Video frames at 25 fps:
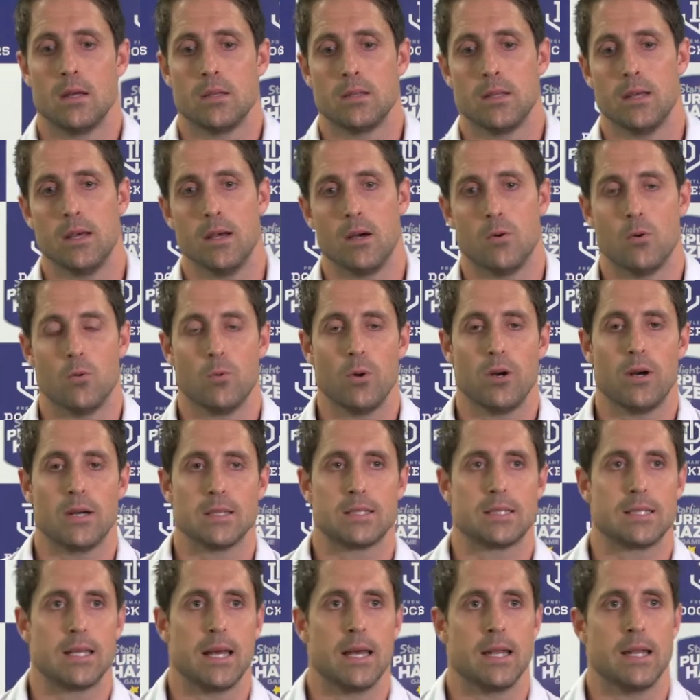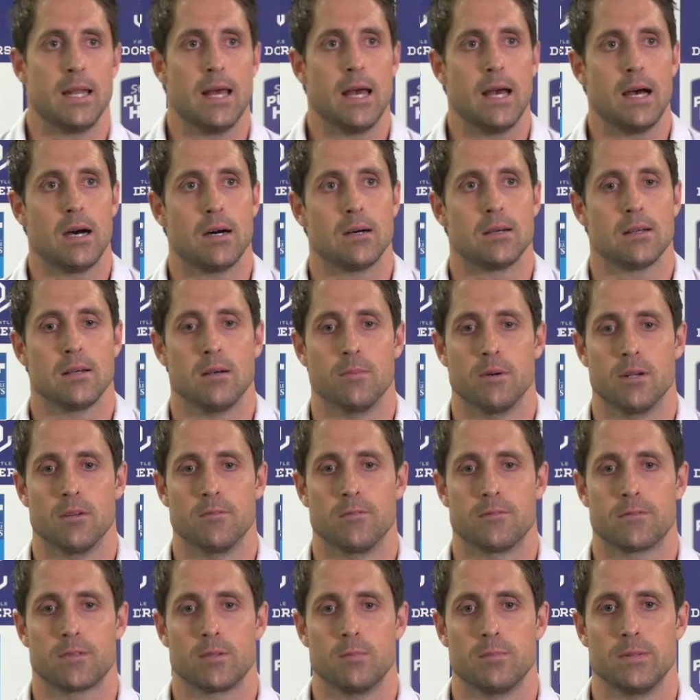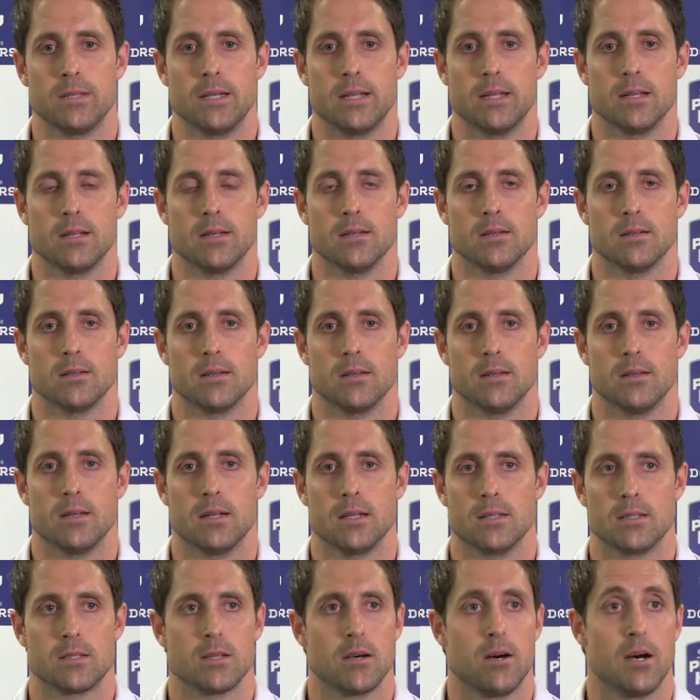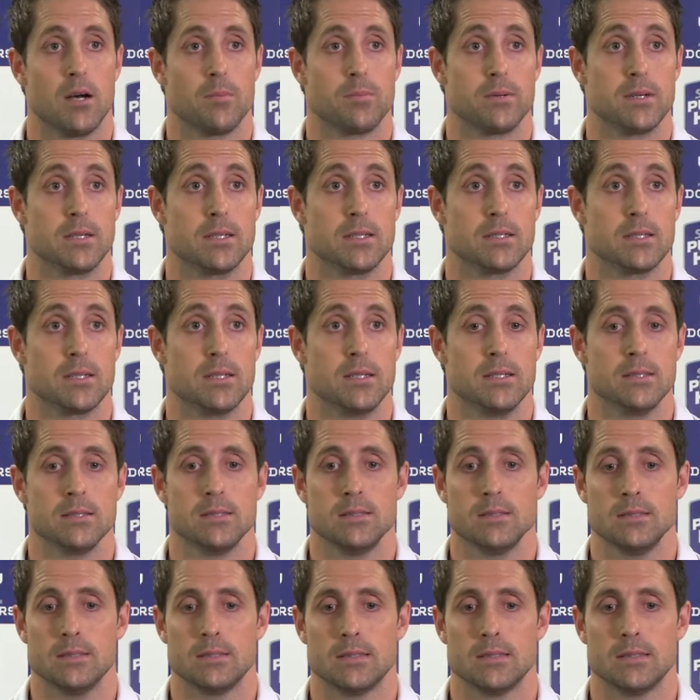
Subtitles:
Yeah, well, where I stand now, I mean, I've completed an entire pre-season.